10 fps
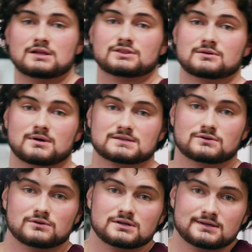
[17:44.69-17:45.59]
the
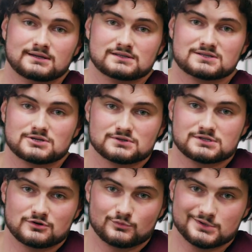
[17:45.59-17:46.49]
muscle
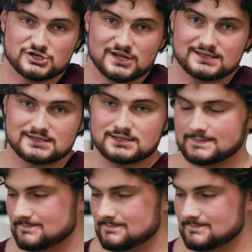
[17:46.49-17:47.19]
inserts and originates.